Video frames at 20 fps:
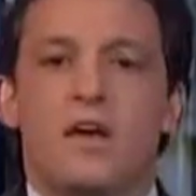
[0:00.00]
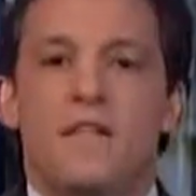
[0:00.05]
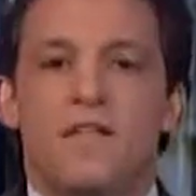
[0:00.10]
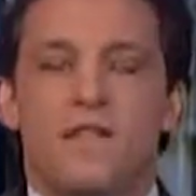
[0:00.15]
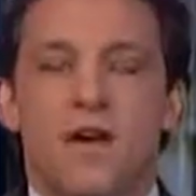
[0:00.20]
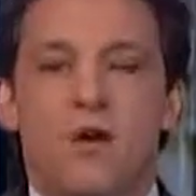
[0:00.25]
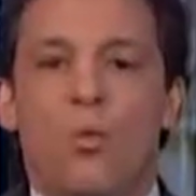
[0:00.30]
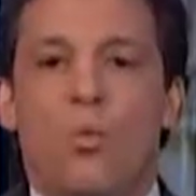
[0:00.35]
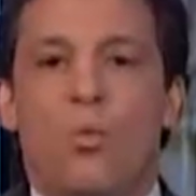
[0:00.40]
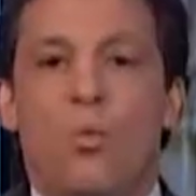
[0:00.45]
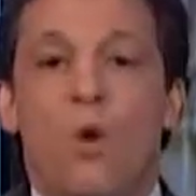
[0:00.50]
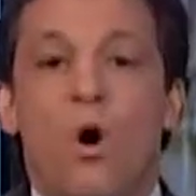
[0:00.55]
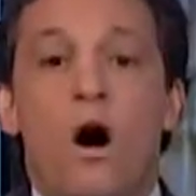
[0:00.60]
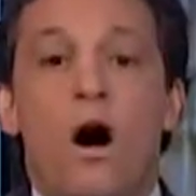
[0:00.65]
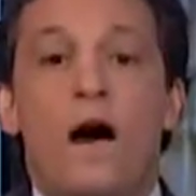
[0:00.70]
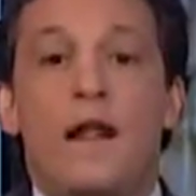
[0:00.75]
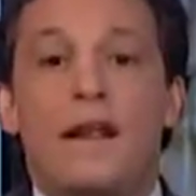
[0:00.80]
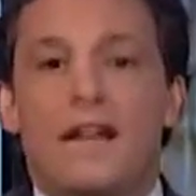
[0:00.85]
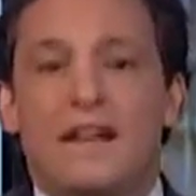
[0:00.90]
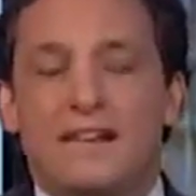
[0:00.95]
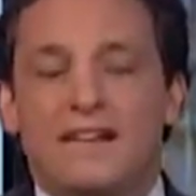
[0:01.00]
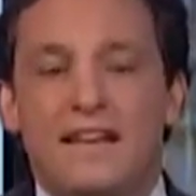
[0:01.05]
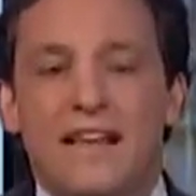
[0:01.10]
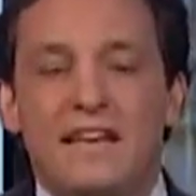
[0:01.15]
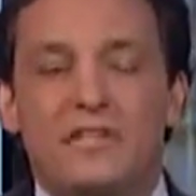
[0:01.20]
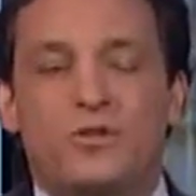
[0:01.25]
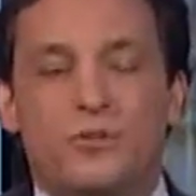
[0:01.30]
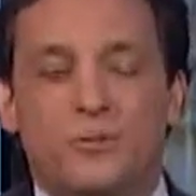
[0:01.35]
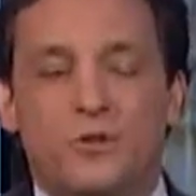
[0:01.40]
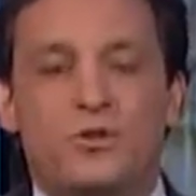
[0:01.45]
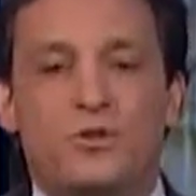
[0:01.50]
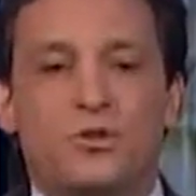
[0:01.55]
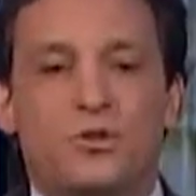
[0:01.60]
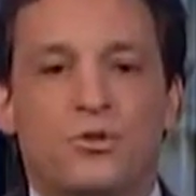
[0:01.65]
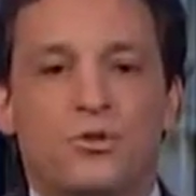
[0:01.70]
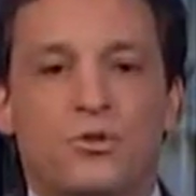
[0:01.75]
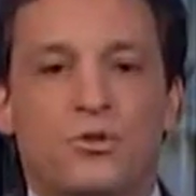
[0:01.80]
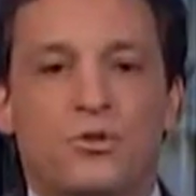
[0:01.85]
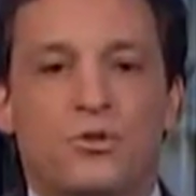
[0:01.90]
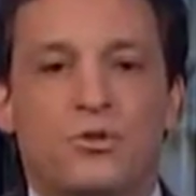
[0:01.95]
They want less fiscal
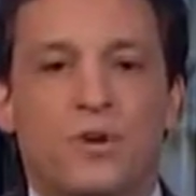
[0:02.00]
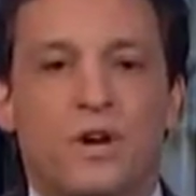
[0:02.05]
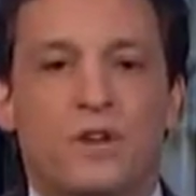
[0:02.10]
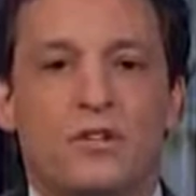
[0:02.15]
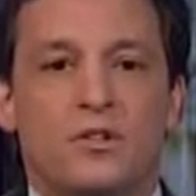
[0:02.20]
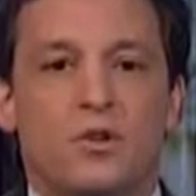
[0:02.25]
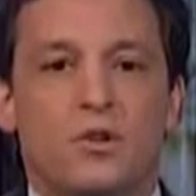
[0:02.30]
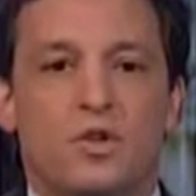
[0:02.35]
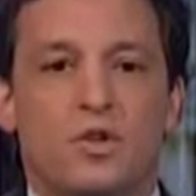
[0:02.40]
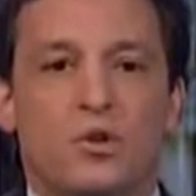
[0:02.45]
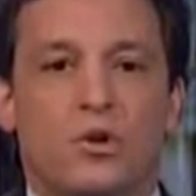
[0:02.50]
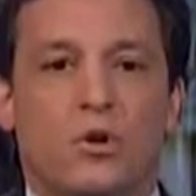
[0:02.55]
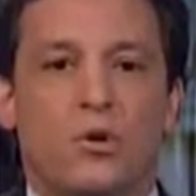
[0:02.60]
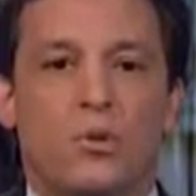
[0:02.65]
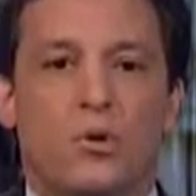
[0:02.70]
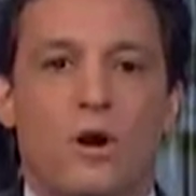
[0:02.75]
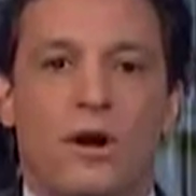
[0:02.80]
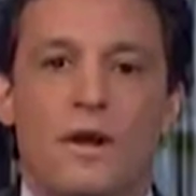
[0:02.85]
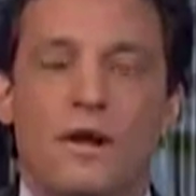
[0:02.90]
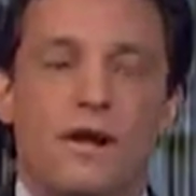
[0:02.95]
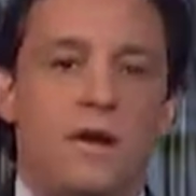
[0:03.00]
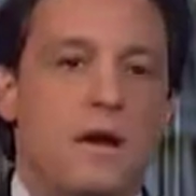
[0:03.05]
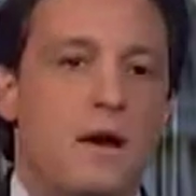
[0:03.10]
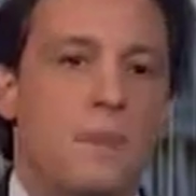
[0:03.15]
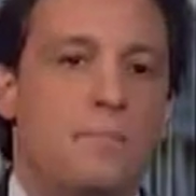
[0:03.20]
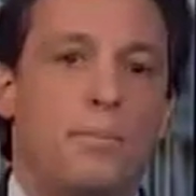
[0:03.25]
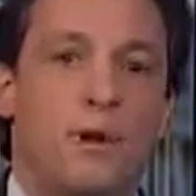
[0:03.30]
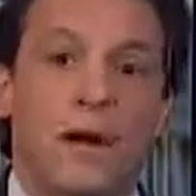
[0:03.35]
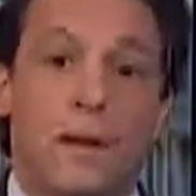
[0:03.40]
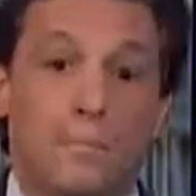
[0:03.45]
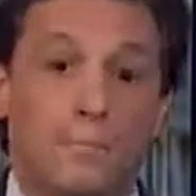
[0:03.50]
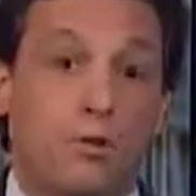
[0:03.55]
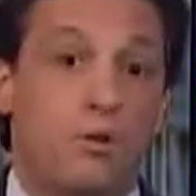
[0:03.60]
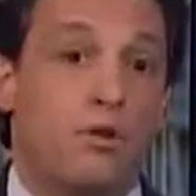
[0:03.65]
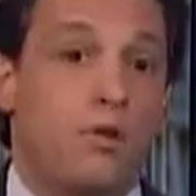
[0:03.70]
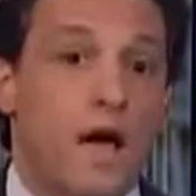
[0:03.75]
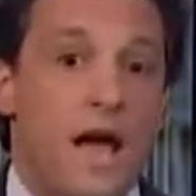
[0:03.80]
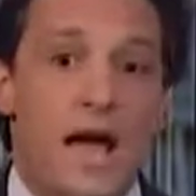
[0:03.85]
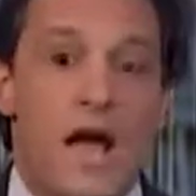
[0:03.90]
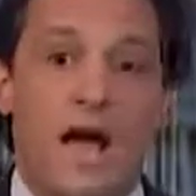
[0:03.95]
restraint in the short run, but a
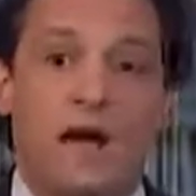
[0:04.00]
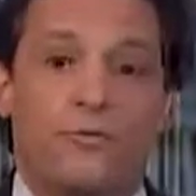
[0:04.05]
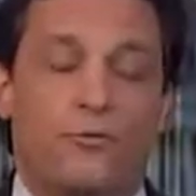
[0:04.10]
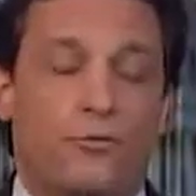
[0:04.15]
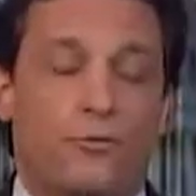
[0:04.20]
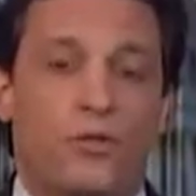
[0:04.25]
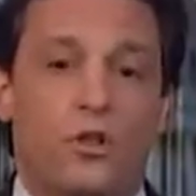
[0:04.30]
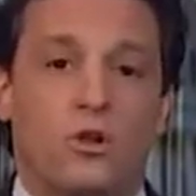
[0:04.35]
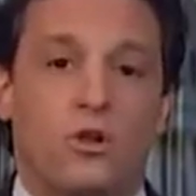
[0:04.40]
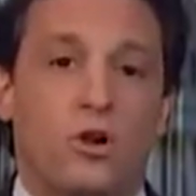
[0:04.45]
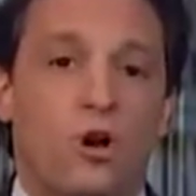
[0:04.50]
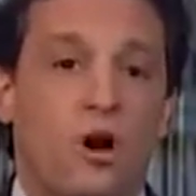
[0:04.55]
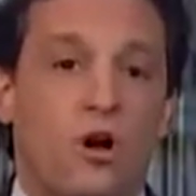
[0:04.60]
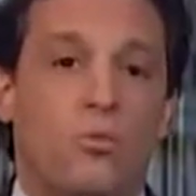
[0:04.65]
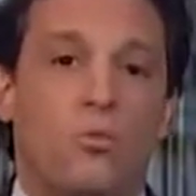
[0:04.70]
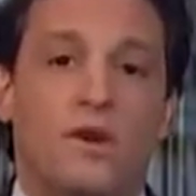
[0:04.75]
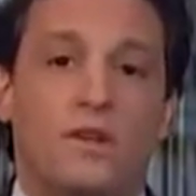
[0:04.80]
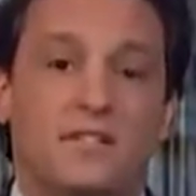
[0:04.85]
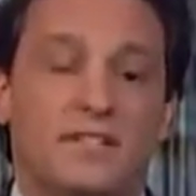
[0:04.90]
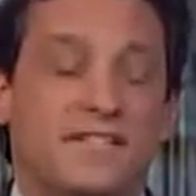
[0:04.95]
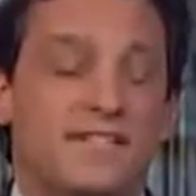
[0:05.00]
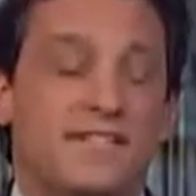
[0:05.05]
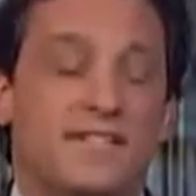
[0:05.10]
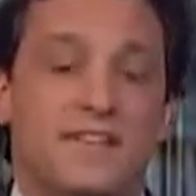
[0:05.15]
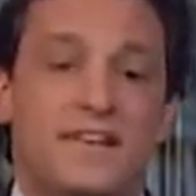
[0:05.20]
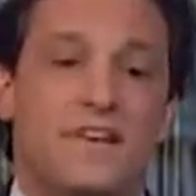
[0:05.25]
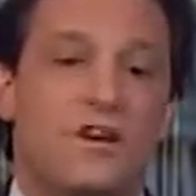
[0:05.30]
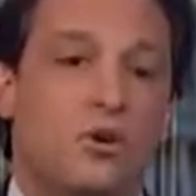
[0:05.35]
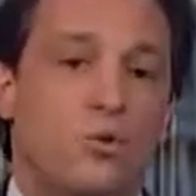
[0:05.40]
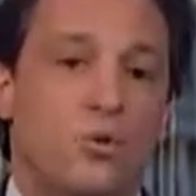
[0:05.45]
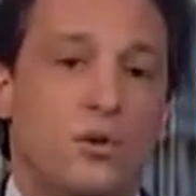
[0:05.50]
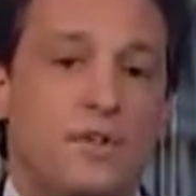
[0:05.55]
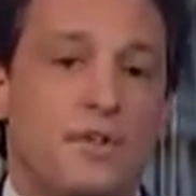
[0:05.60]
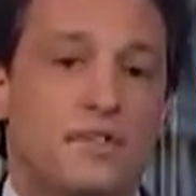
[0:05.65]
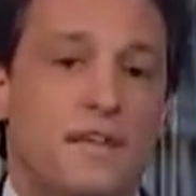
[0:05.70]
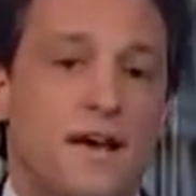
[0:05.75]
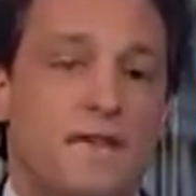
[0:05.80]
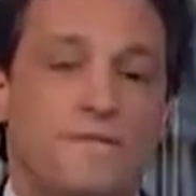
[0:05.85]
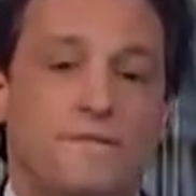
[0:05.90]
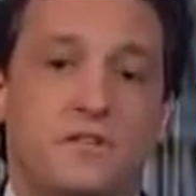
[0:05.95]
plan for the long run to deal with
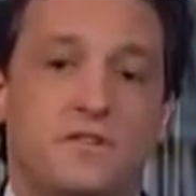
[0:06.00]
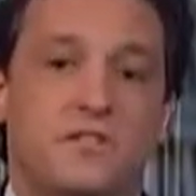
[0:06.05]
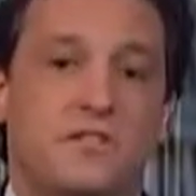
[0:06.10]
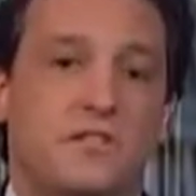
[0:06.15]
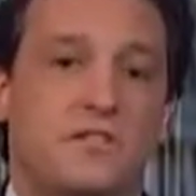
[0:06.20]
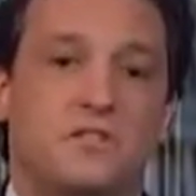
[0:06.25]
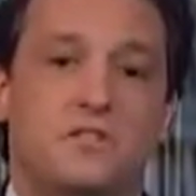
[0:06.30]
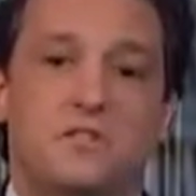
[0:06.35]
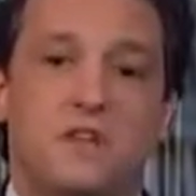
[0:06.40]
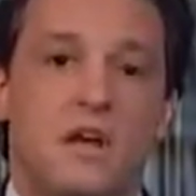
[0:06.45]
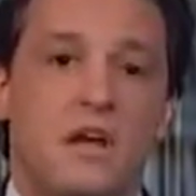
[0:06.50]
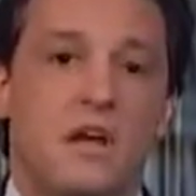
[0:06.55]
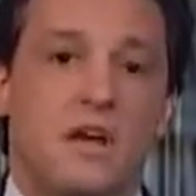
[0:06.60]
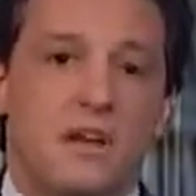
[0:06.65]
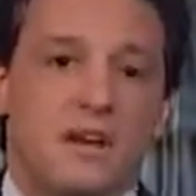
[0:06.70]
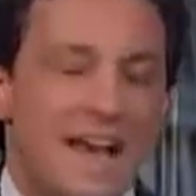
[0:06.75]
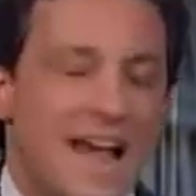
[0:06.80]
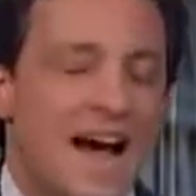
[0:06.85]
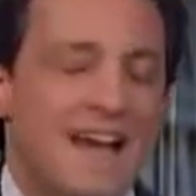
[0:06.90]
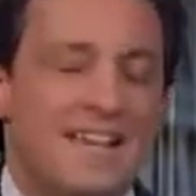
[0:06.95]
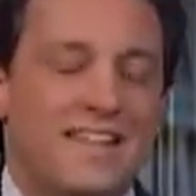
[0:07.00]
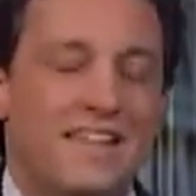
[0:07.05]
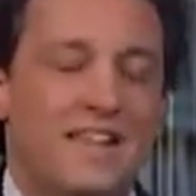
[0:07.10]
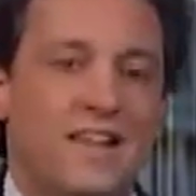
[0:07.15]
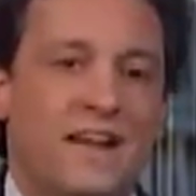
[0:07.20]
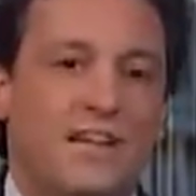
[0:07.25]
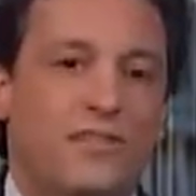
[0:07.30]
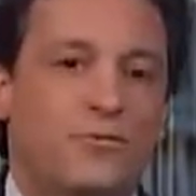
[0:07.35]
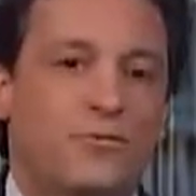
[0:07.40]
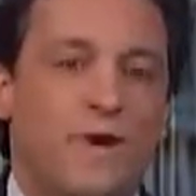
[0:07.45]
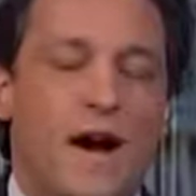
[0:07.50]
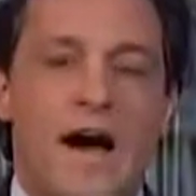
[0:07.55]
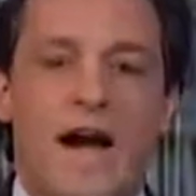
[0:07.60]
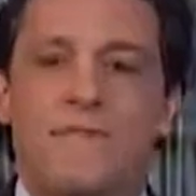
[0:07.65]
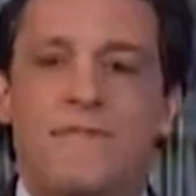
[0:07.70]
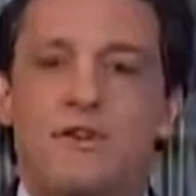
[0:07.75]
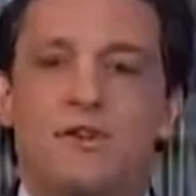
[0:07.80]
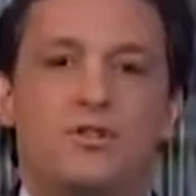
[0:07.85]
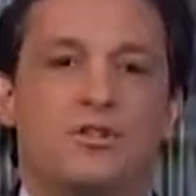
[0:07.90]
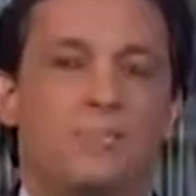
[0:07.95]
deficits, not in the next
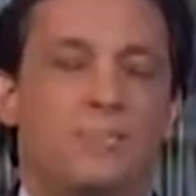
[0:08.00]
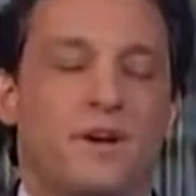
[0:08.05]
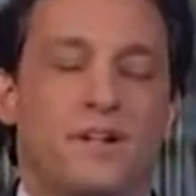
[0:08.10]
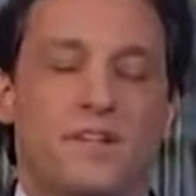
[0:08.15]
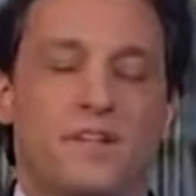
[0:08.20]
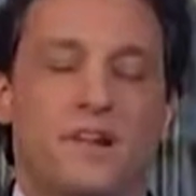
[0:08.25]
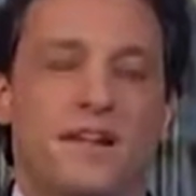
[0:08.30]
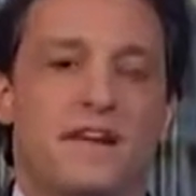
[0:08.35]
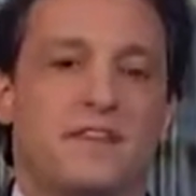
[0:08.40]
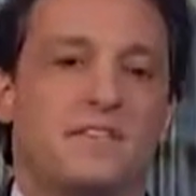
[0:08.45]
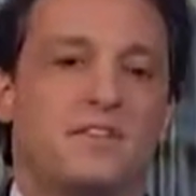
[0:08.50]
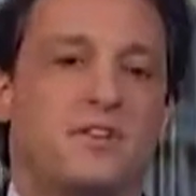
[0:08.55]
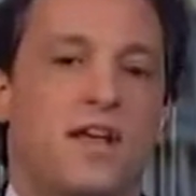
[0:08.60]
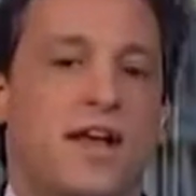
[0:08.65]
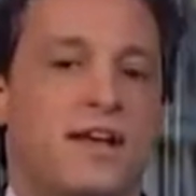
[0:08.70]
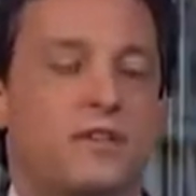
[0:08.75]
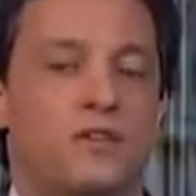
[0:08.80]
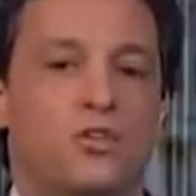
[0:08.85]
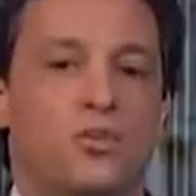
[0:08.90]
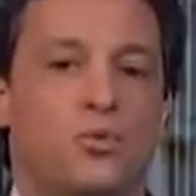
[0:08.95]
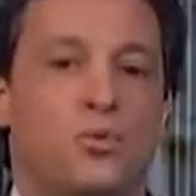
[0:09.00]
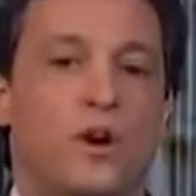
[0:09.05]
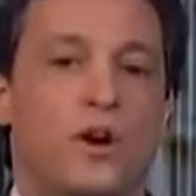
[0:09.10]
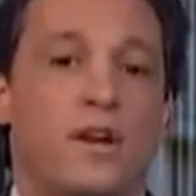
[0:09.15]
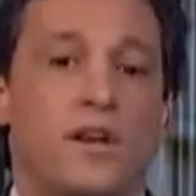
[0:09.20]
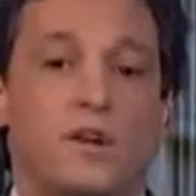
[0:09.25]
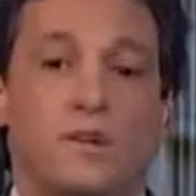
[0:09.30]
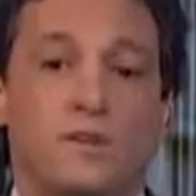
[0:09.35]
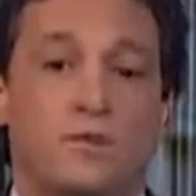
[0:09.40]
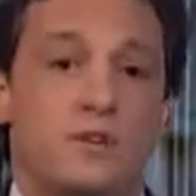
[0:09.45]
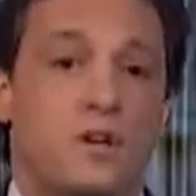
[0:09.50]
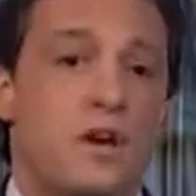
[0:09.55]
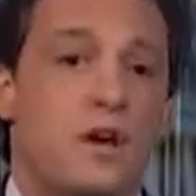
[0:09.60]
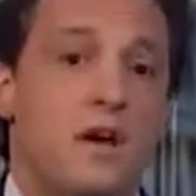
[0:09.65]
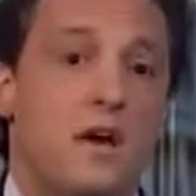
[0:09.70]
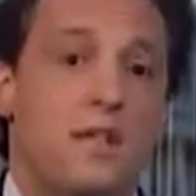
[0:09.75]
5 years, but in the next 10 to 20 years.